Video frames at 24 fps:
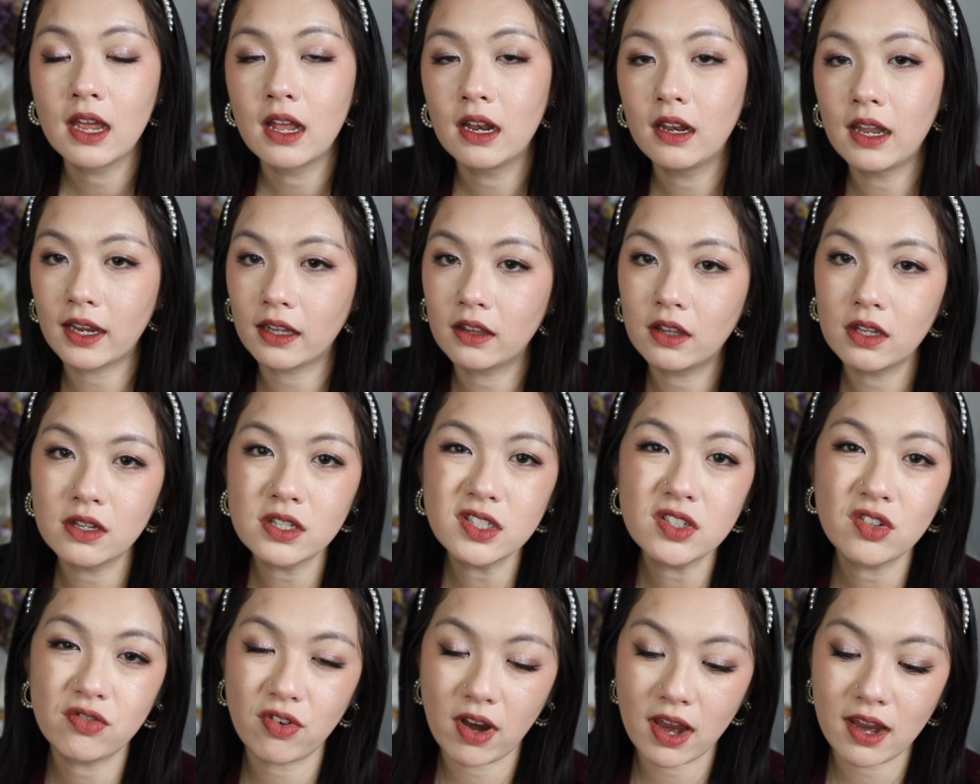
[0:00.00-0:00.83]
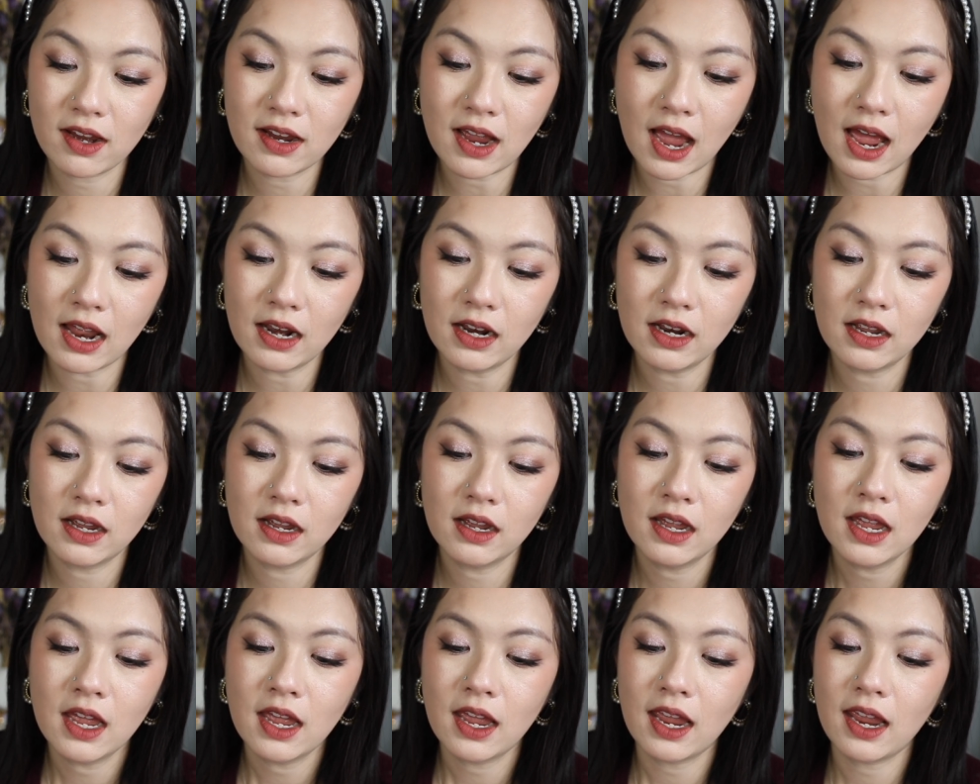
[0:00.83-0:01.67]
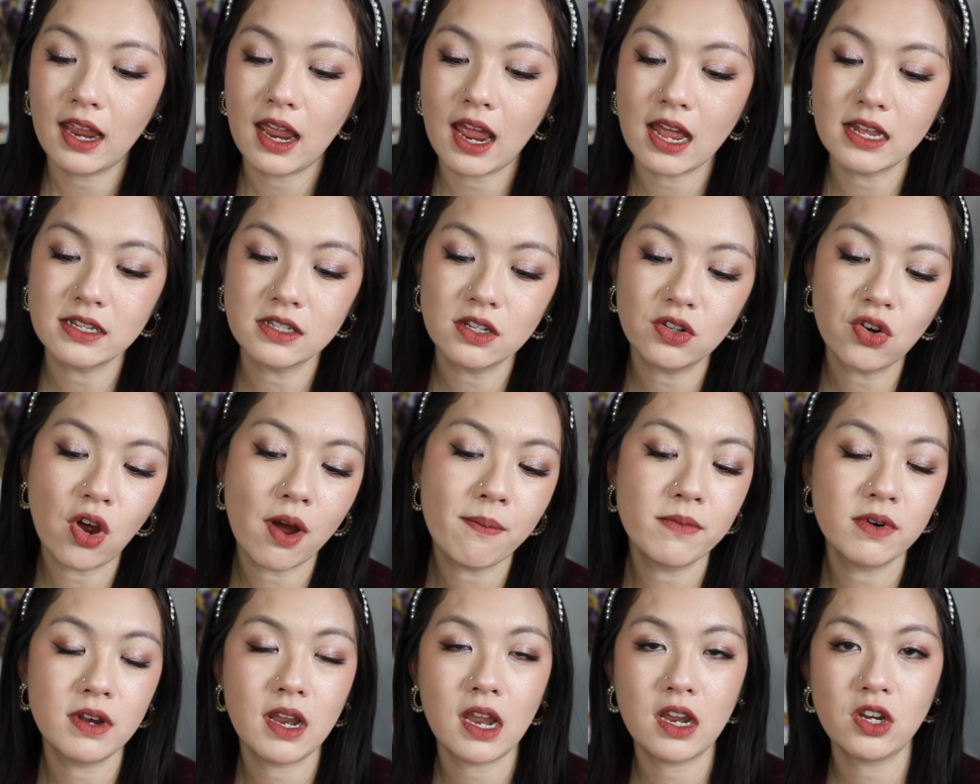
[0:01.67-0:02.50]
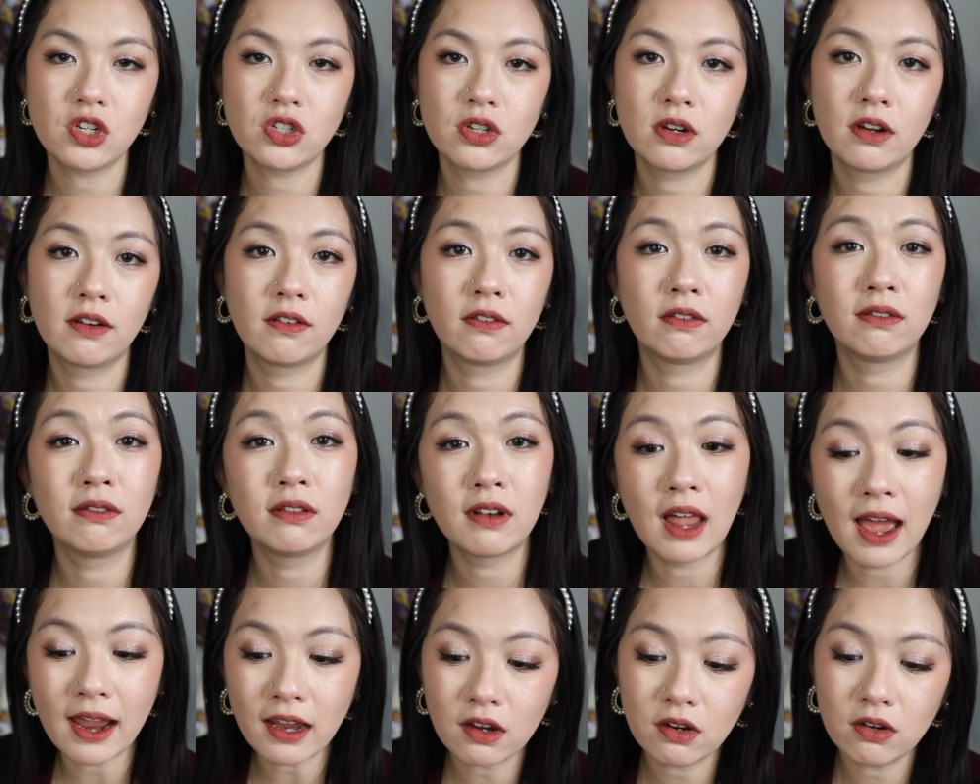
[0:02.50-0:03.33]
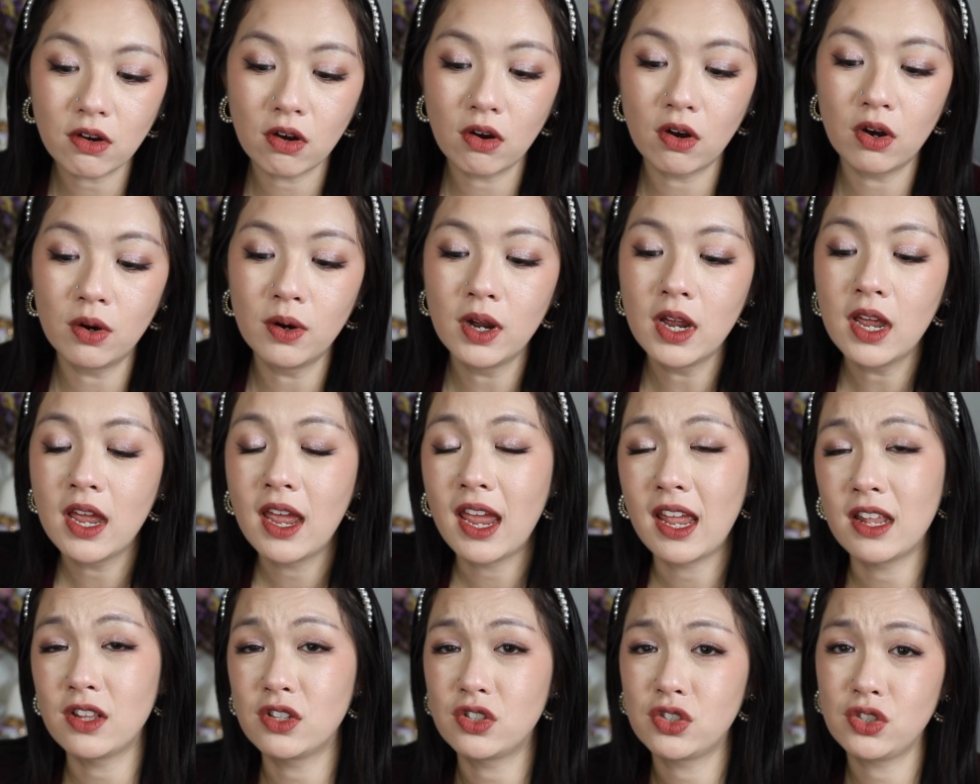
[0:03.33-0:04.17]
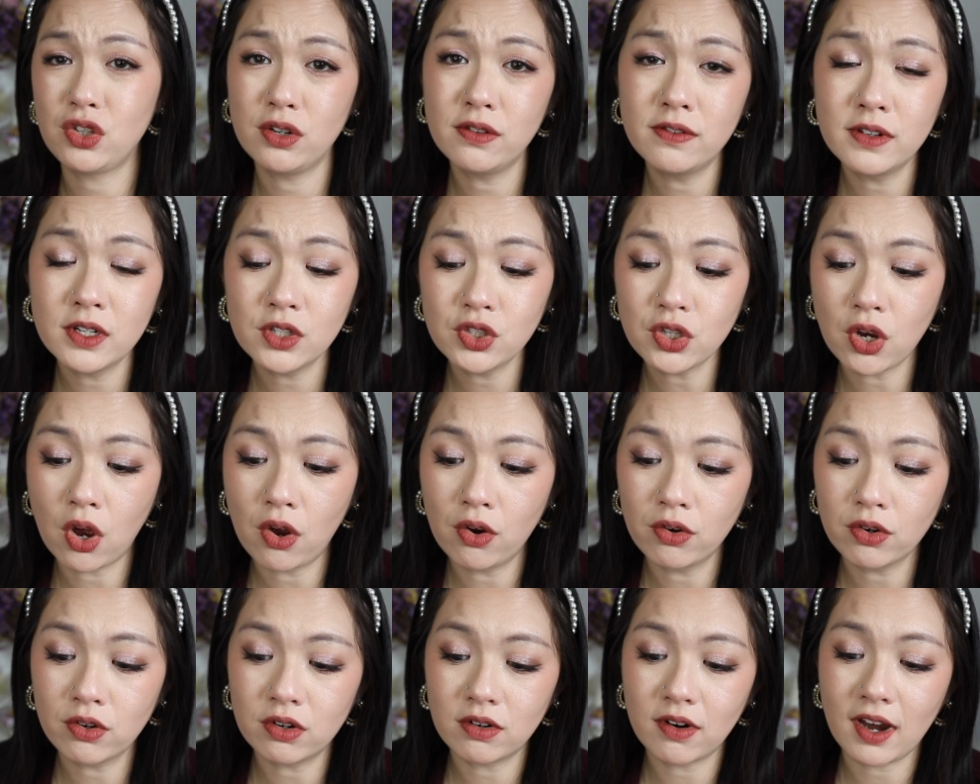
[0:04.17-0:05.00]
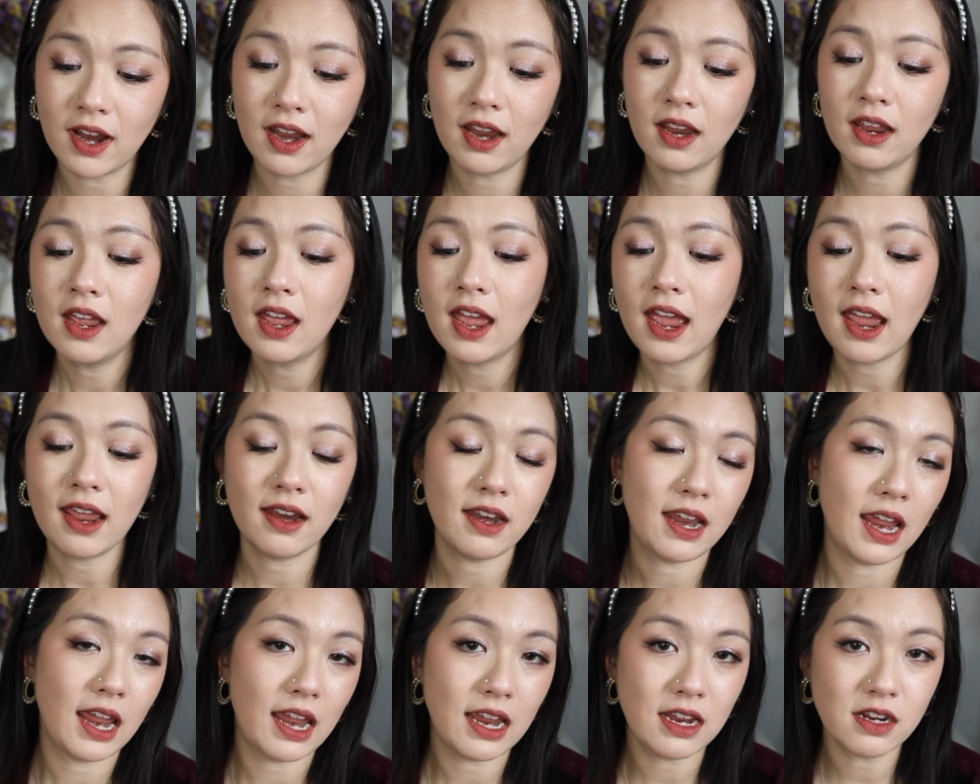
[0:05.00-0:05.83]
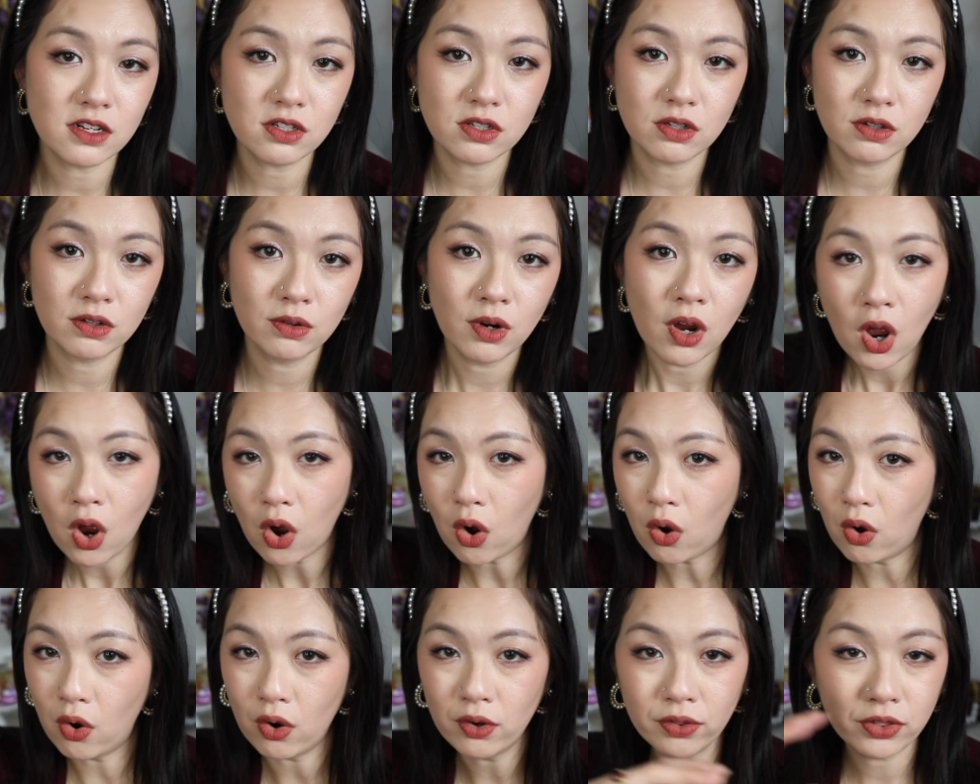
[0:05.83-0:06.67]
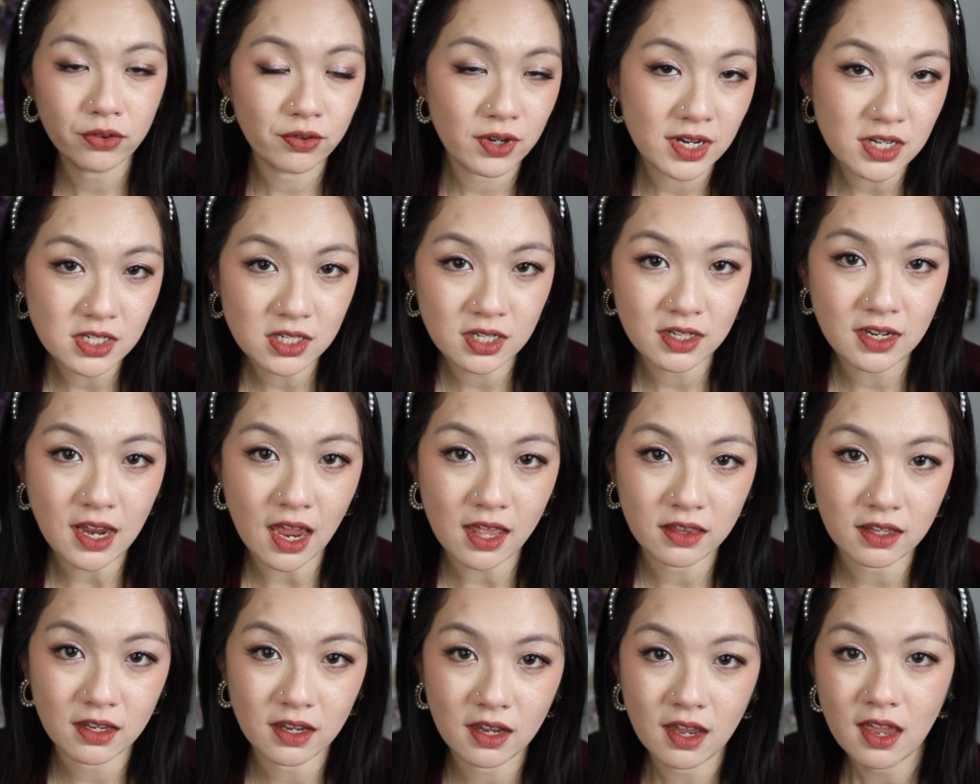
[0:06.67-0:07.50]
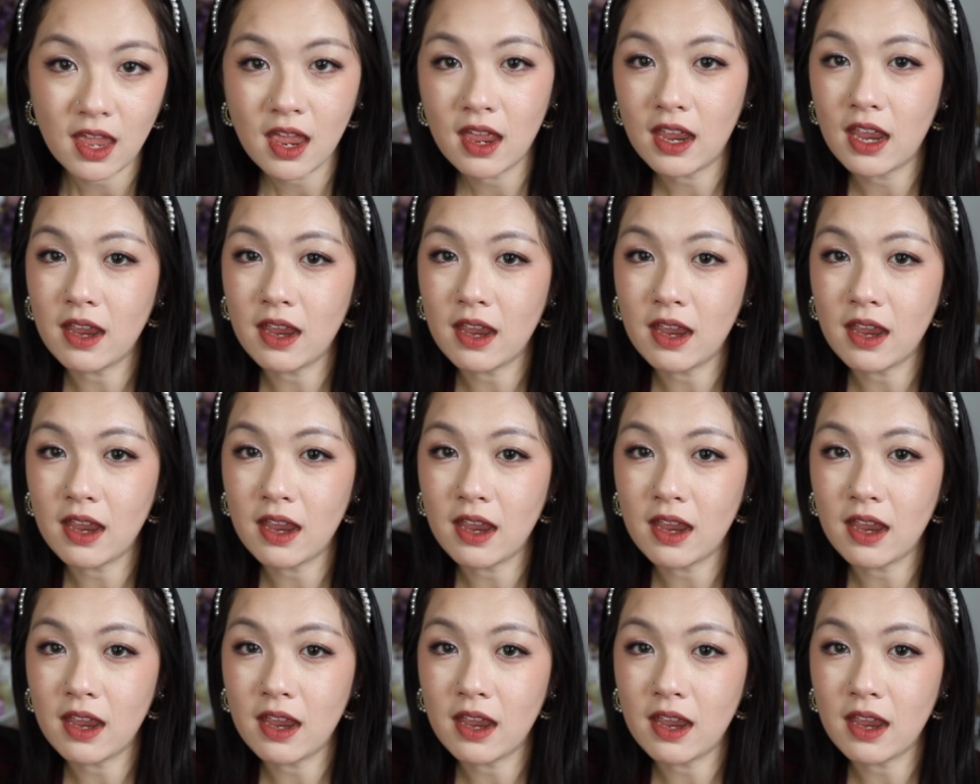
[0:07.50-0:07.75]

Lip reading: Like this gray color, it has a combination of light gold and silver tone gray and hazel, all 3 together.